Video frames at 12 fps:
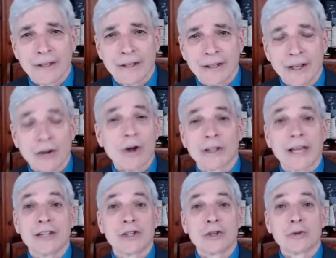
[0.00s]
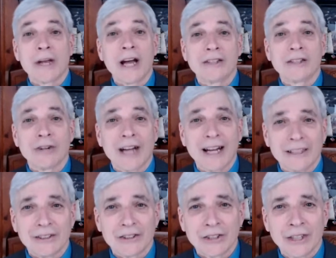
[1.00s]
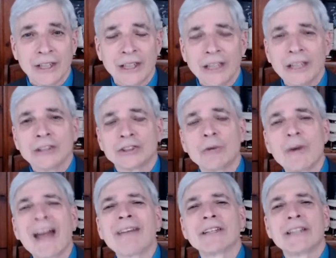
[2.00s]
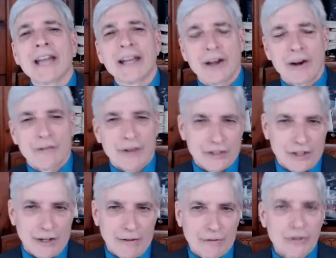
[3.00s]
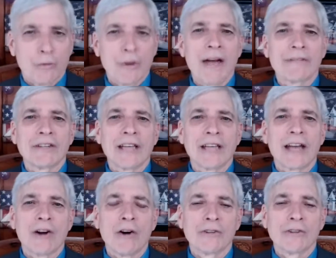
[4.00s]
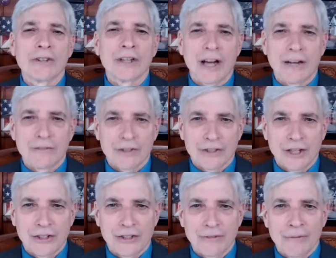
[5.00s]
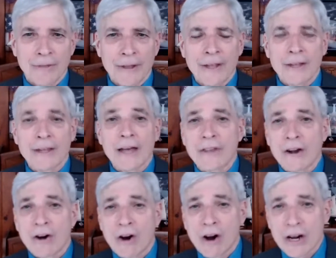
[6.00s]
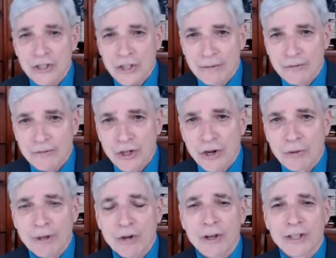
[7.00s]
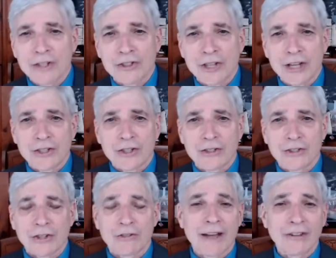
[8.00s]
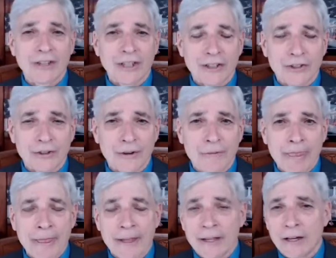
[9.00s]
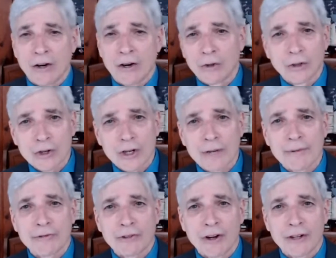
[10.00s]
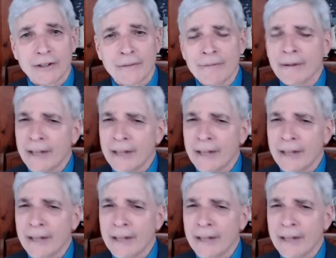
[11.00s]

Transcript: In all cases, we got no guidance. So we have to take care of ourselves. We have to take over the conversation. Now, there are some GOP organizations around the country, a whole load of them in Florida.